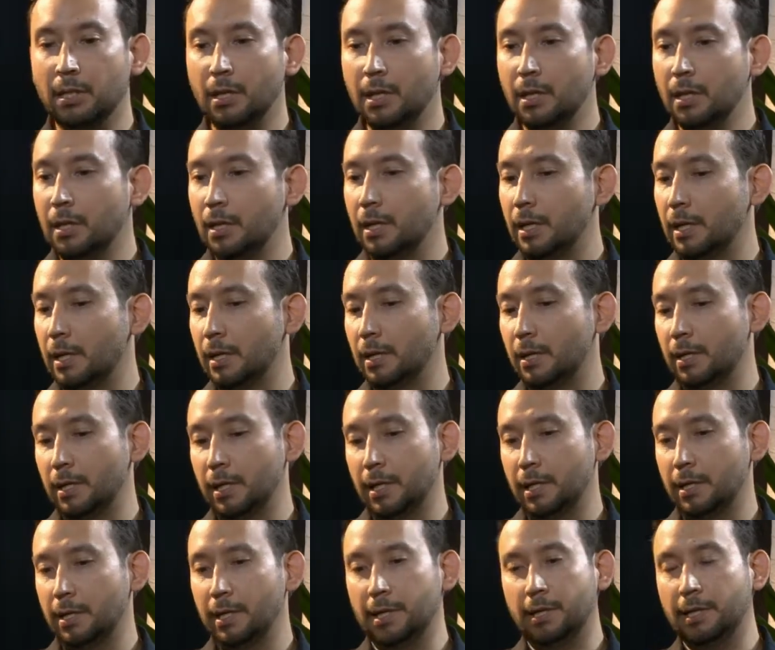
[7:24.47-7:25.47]
Yeah.
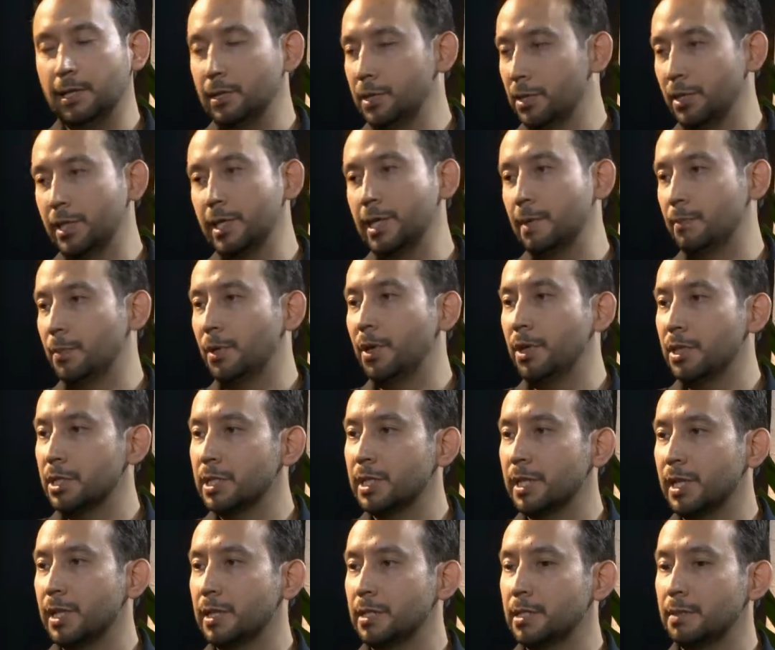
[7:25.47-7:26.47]
And so they approached
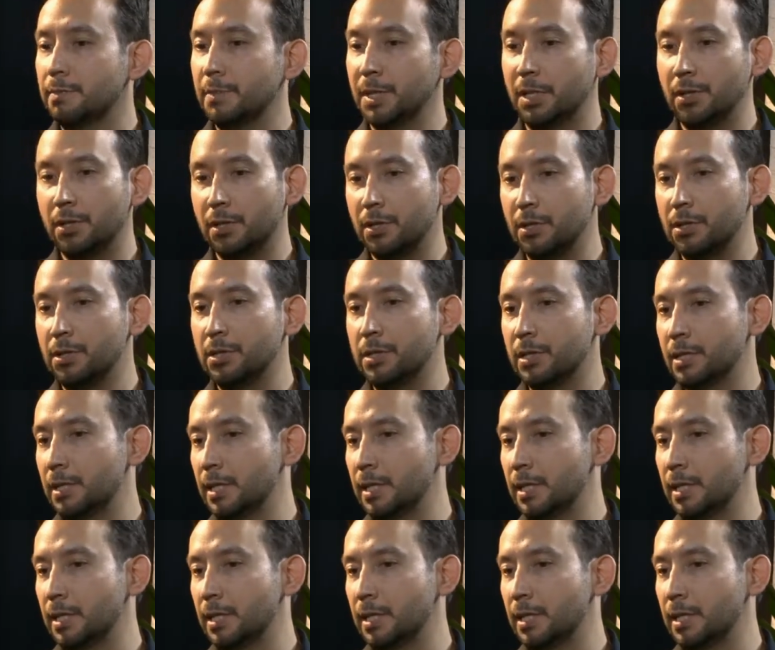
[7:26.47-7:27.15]
us because